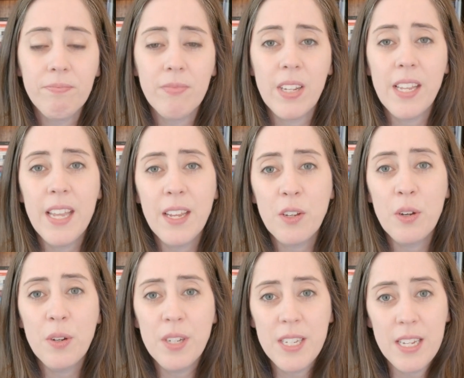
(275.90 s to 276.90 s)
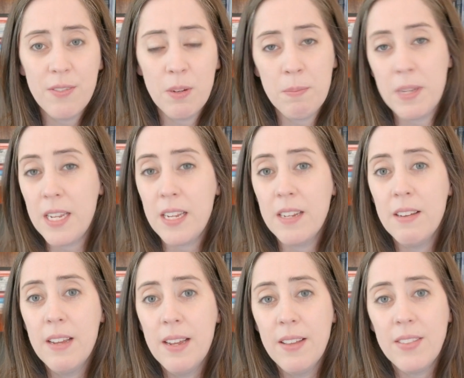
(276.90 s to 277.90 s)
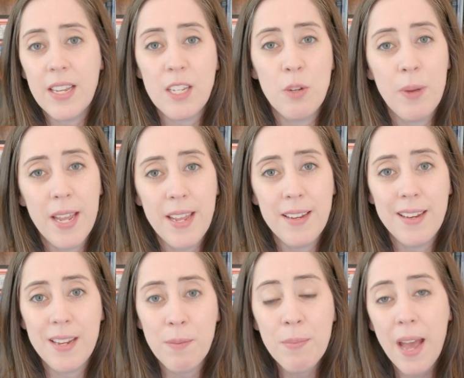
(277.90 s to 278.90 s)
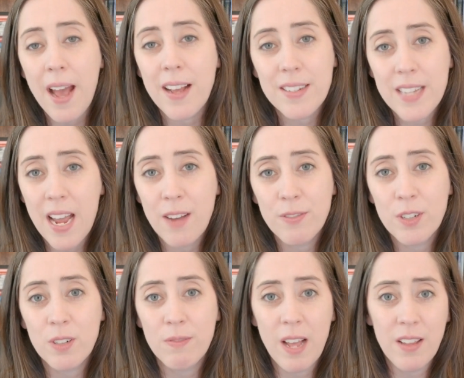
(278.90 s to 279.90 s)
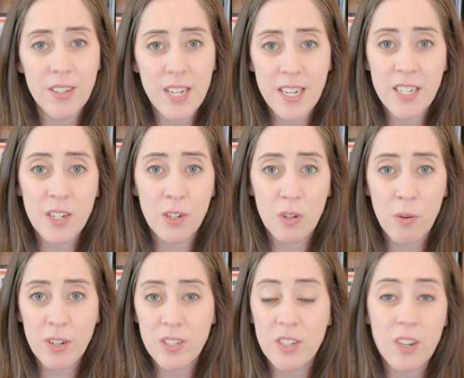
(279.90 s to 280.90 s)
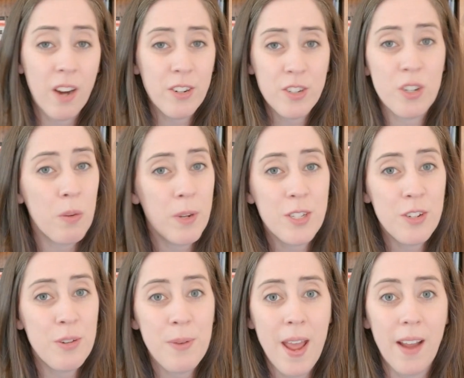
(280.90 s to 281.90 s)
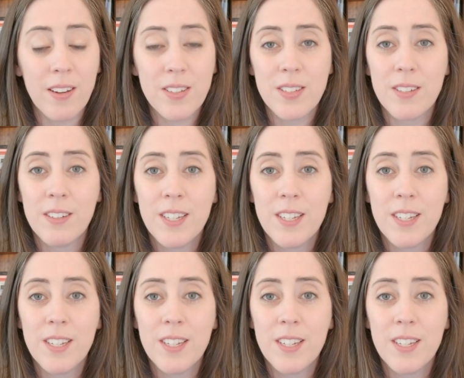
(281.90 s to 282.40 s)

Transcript: It could even be that you hit an impasse after validating your course and you aren't sure what to do next.